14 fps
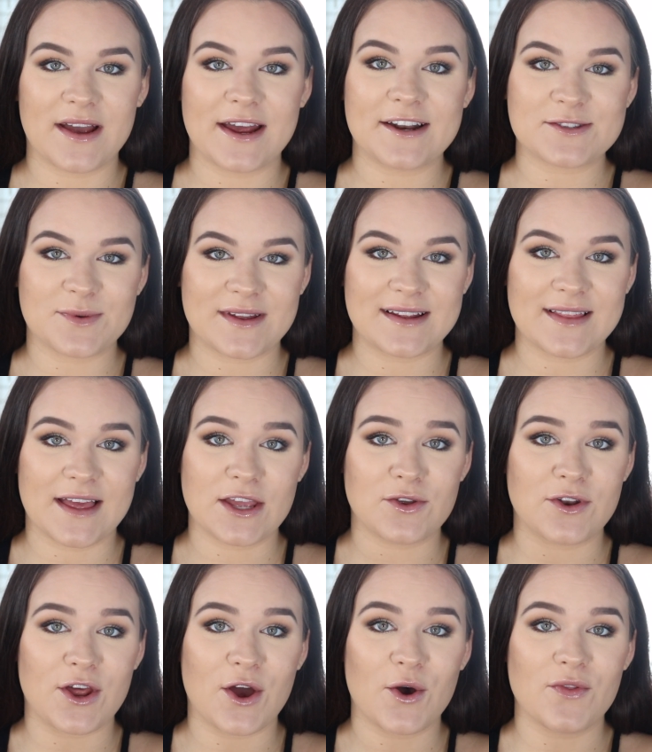I just want to let
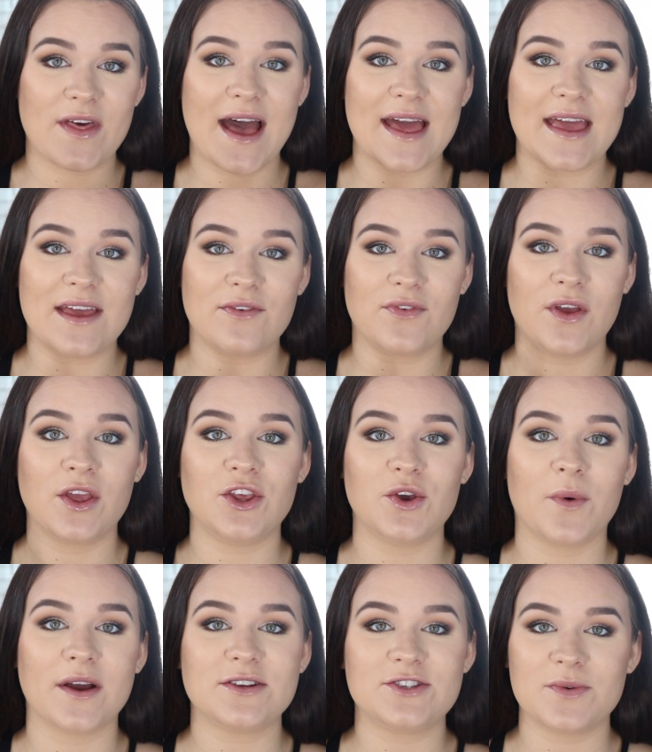you know that if
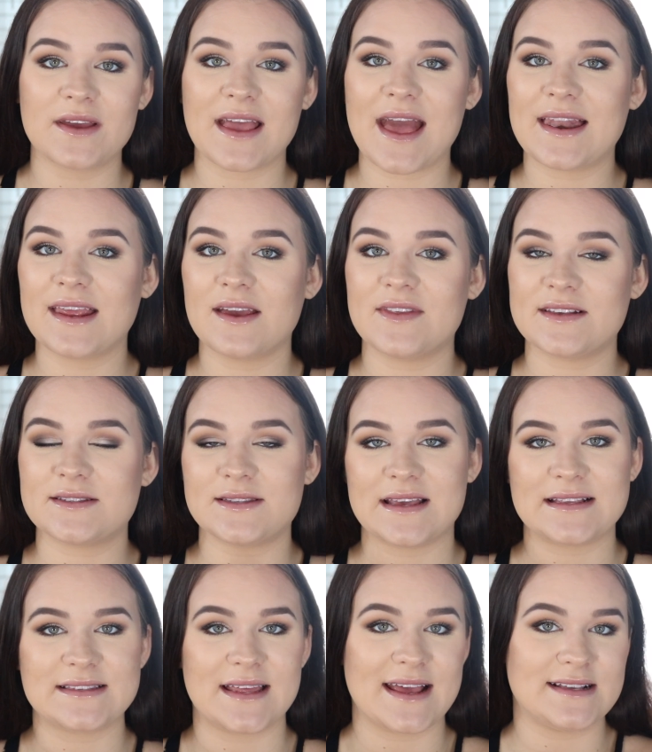you are doing any of these
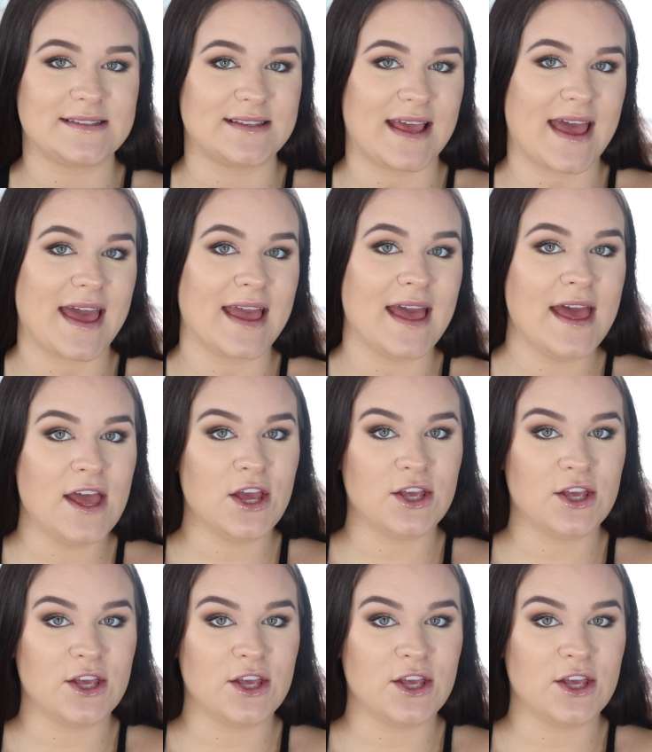things that I say